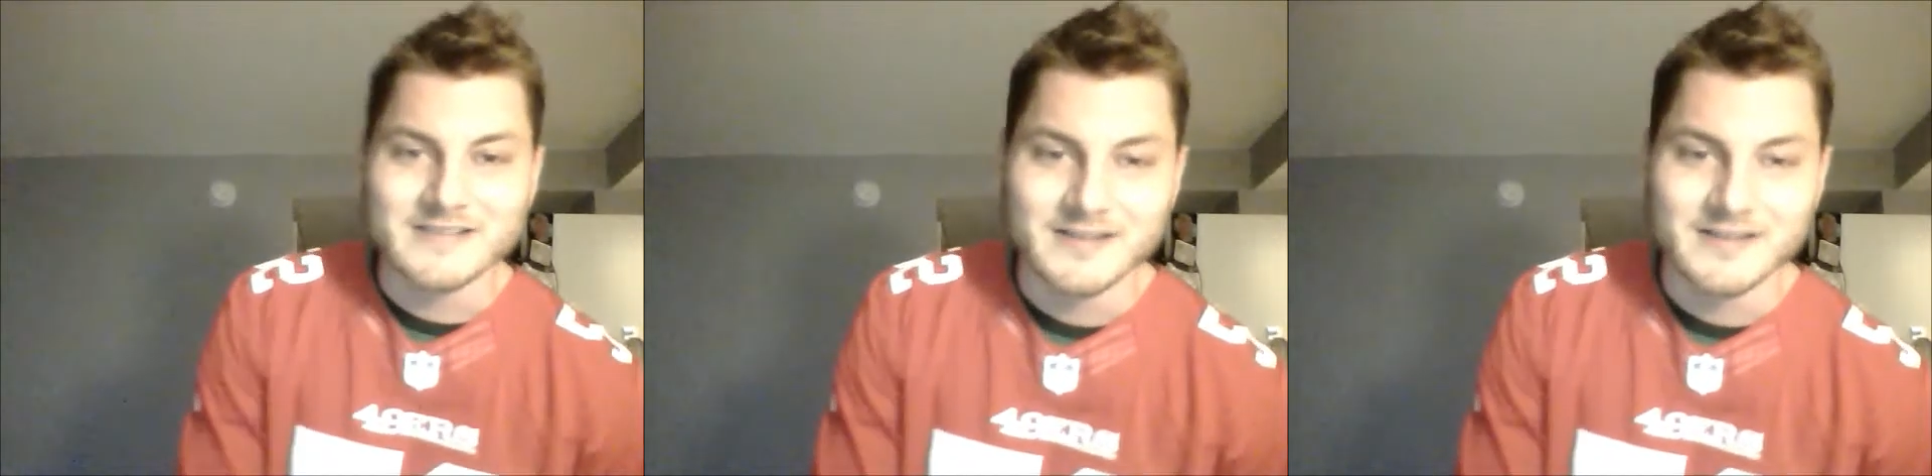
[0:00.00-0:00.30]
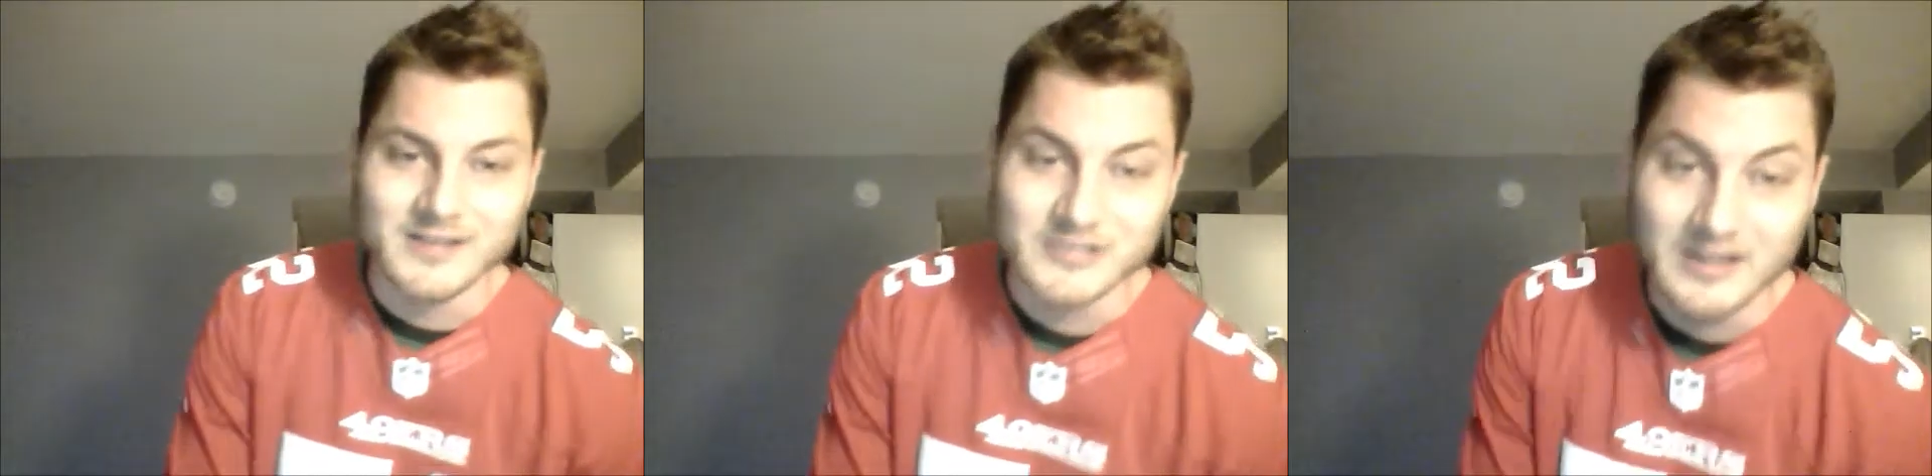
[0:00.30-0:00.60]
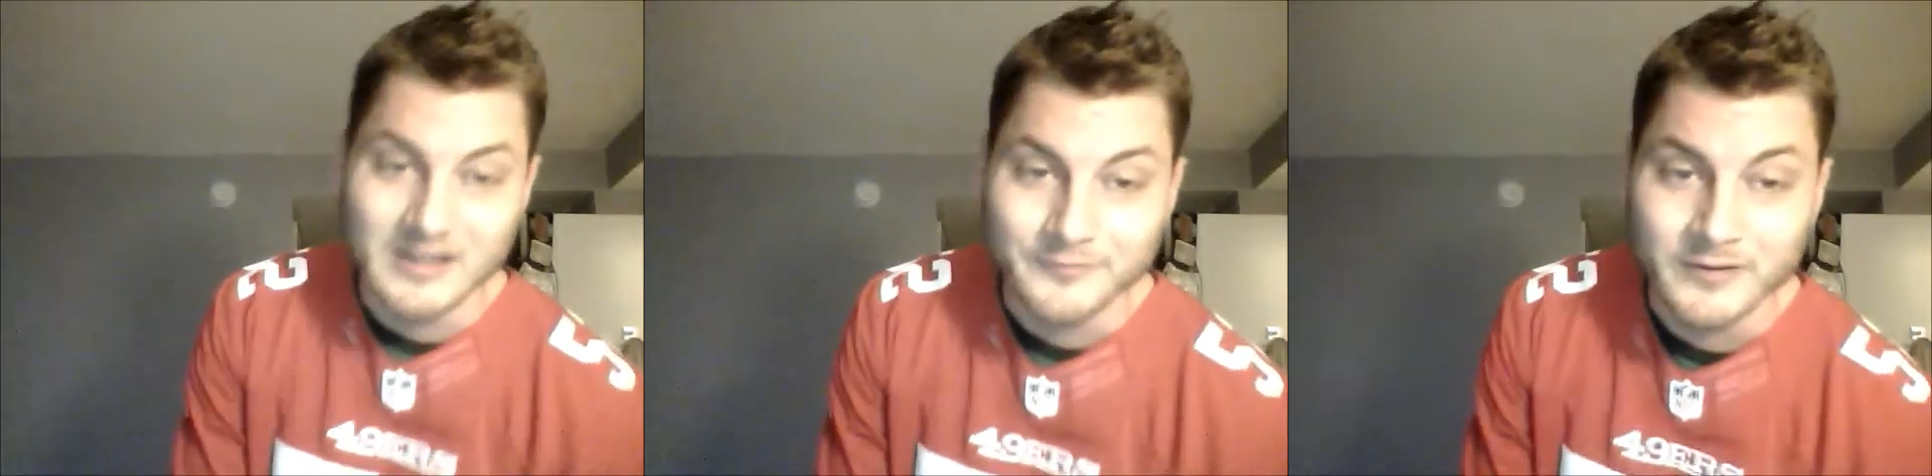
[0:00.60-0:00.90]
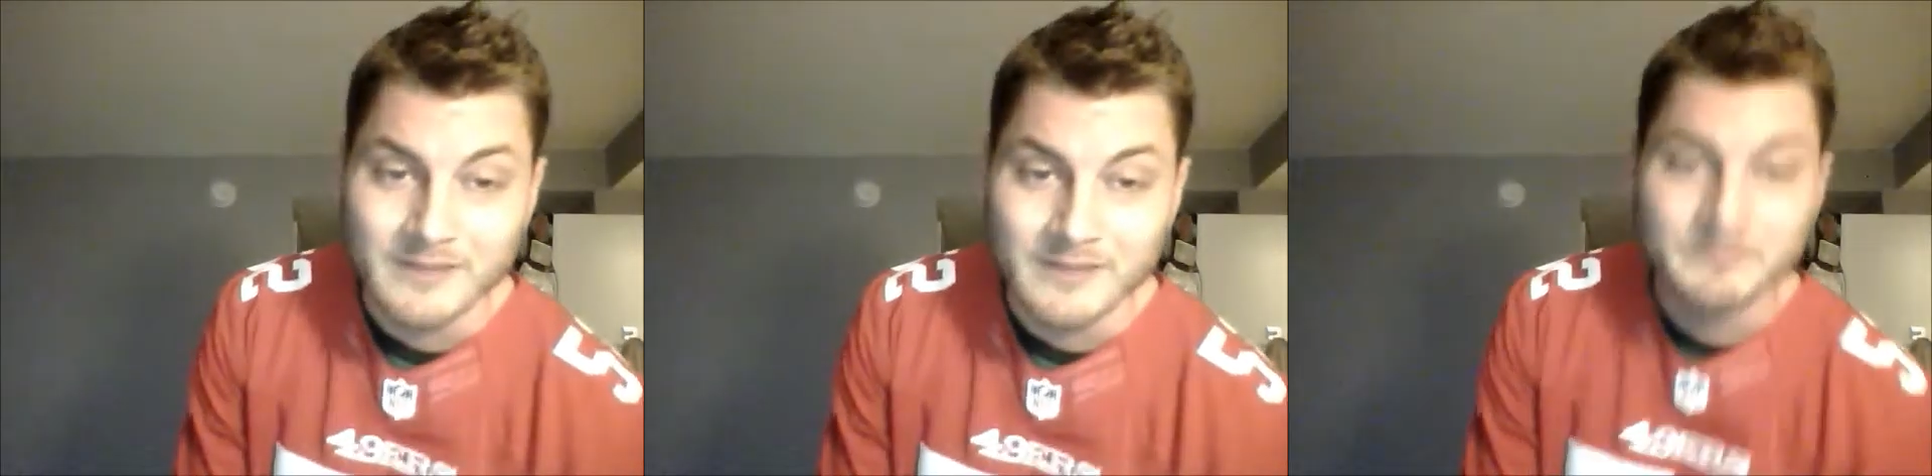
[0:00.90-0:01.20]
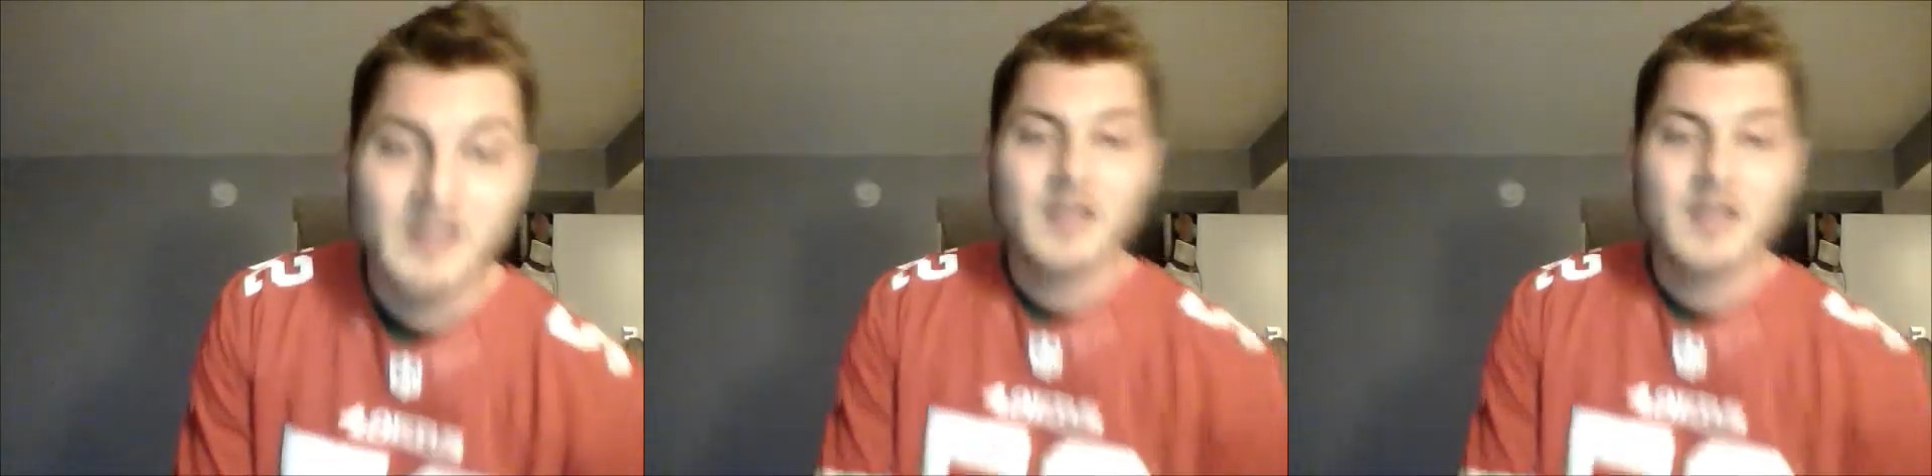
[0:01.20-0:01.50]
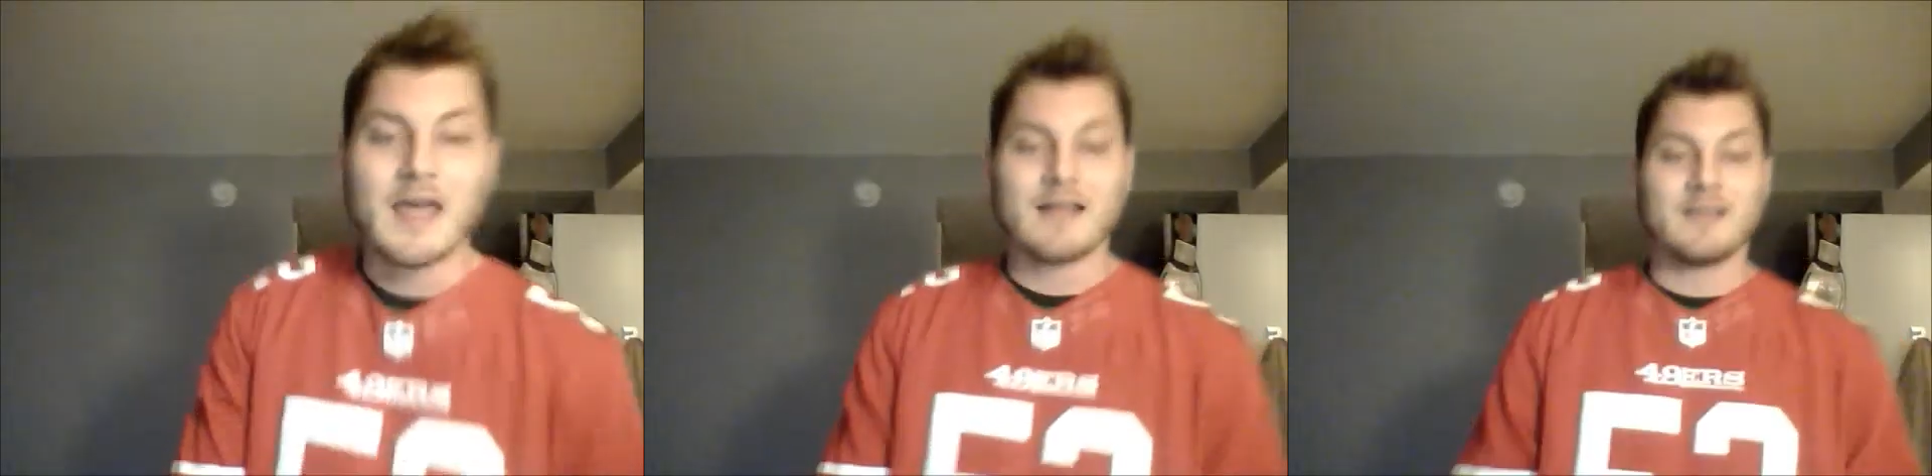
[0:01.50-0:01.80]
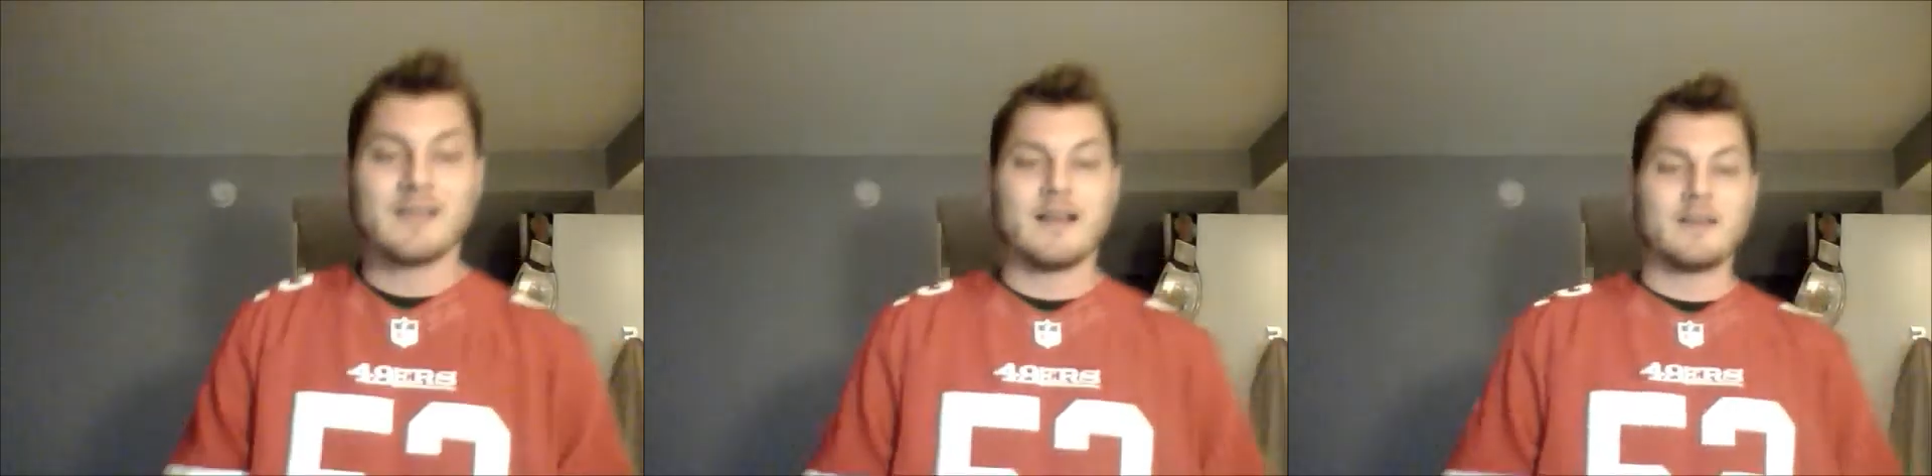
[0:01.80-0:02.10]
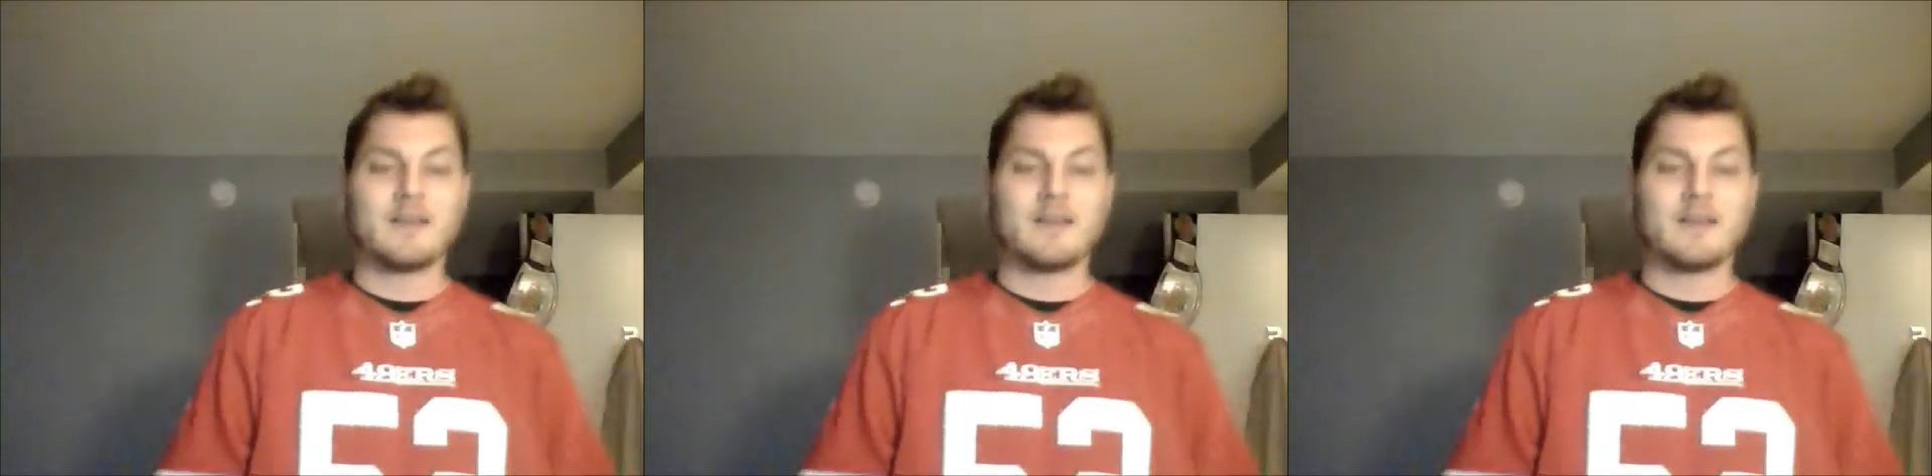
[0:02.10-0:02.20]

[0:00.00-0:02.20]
a touchdown for him. At tight end, we